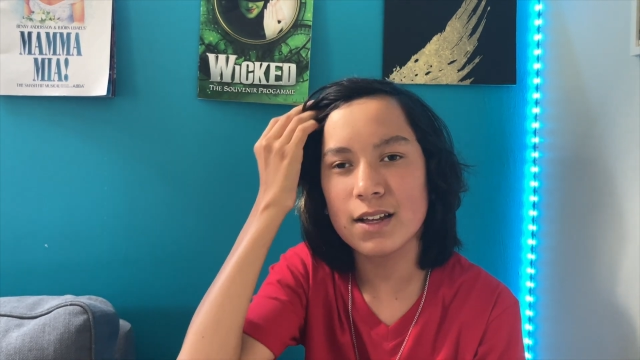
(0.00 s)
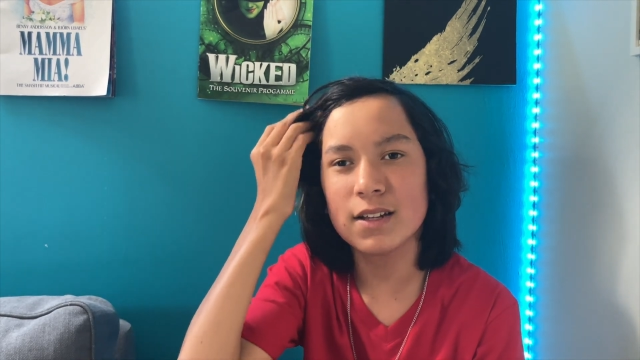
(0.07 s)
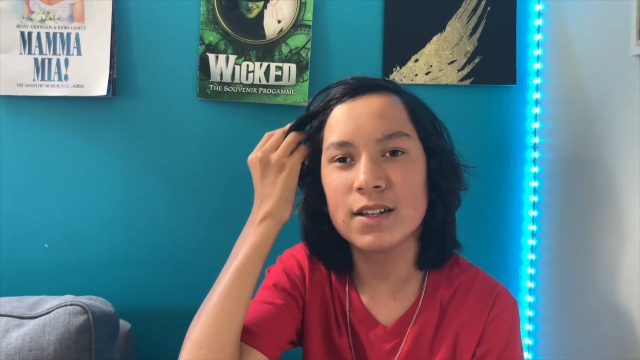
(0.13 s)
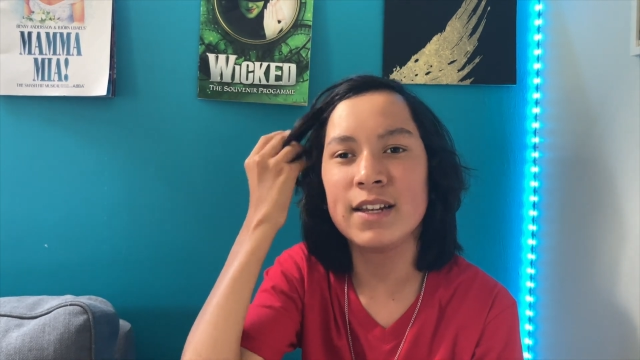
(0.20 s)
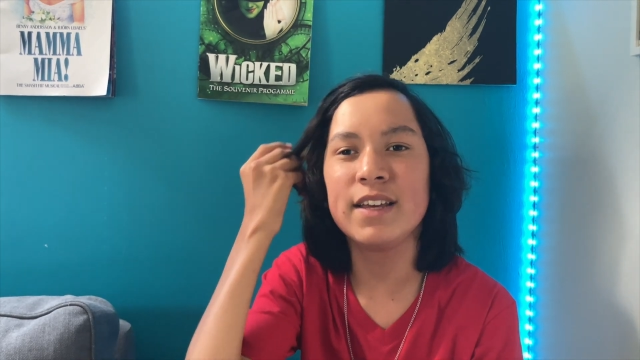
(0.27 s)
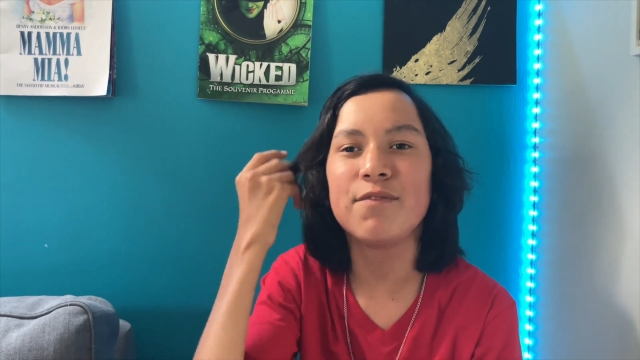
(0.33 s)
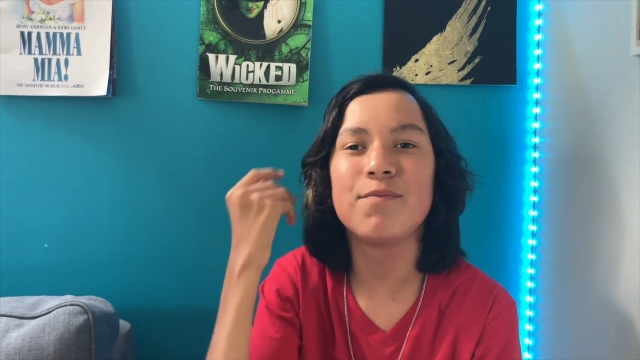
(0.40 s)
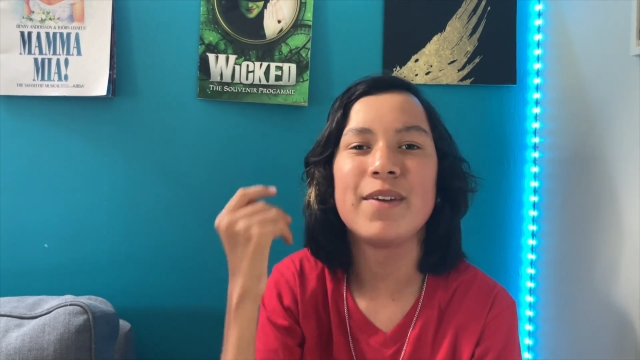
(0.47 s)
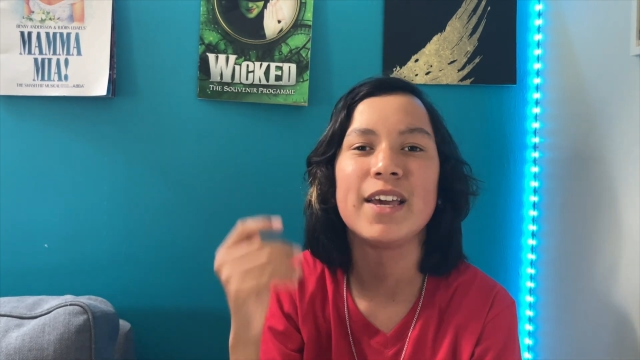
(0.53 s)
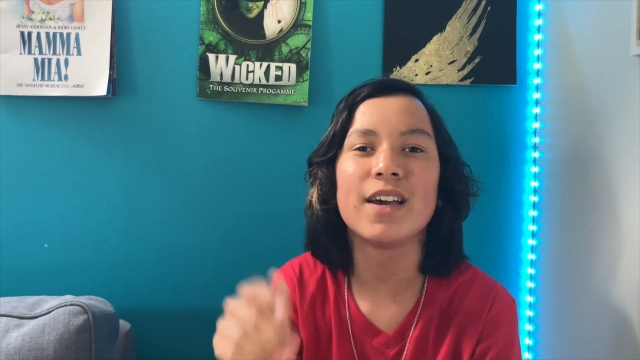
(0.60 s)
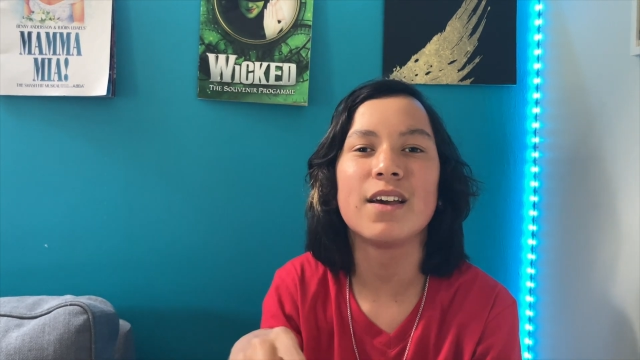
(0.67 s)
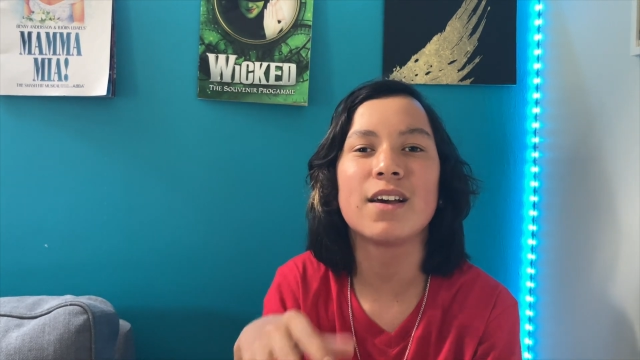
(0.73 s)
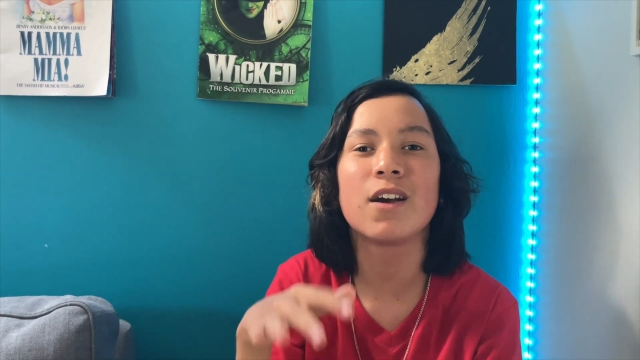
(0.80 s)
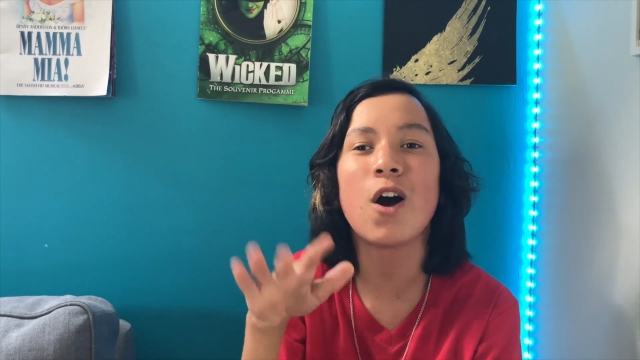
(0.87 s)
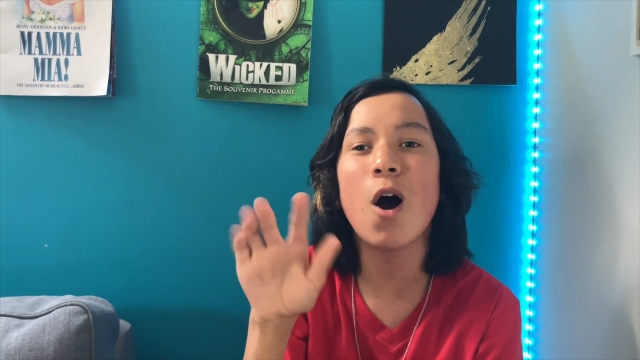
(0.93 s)
leave me
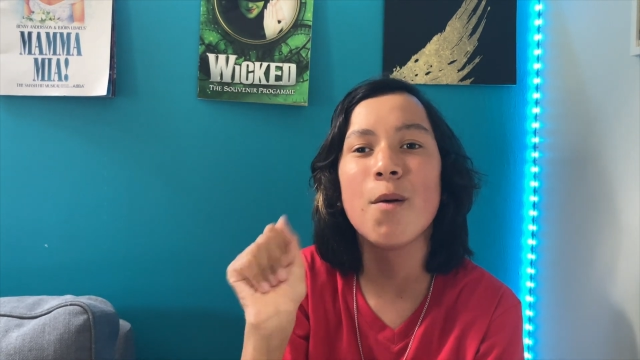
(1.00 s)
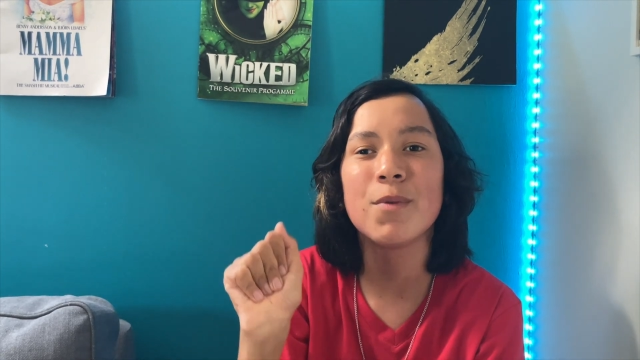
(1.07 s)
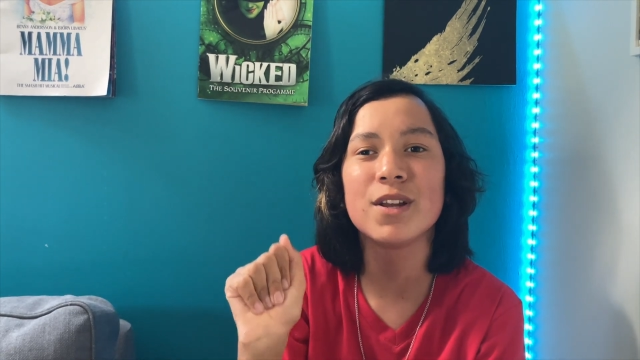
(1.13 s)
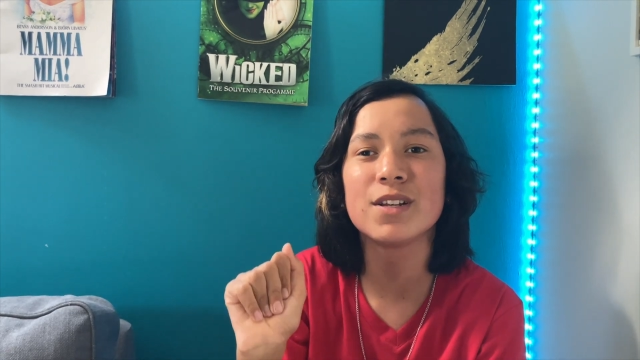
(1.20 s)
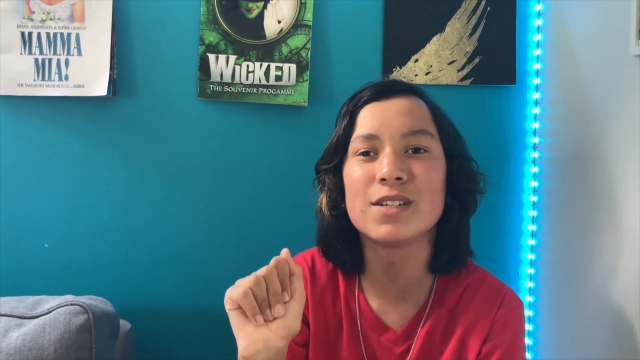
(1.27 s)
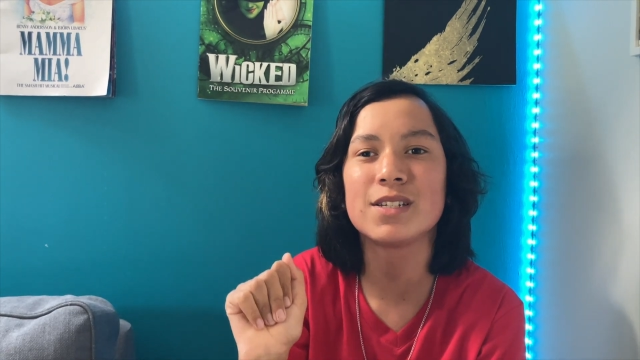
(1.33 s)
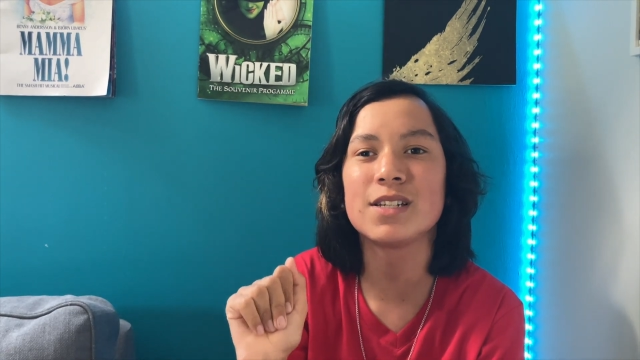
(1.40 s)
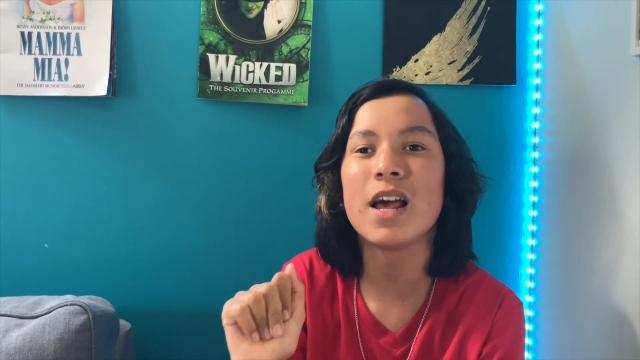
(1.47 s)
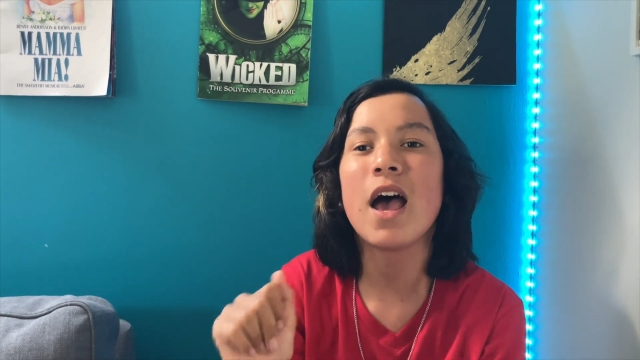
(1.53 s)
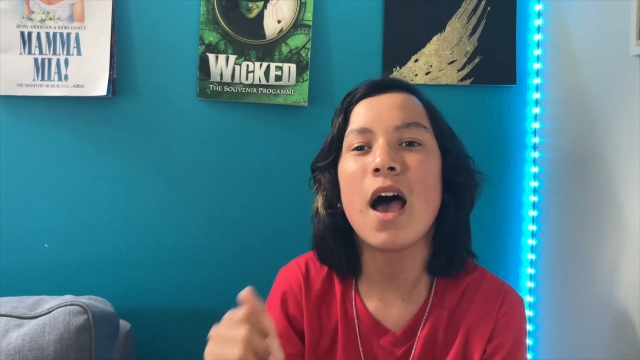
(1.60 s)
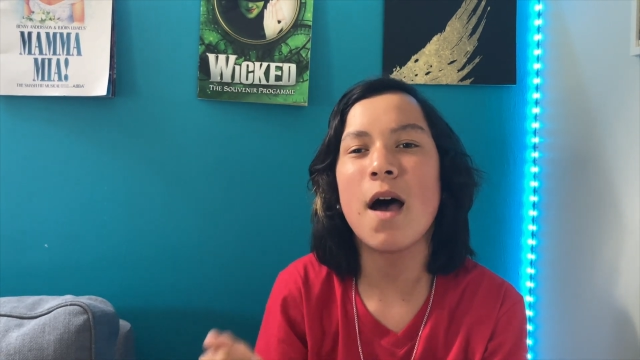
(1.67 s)
a comment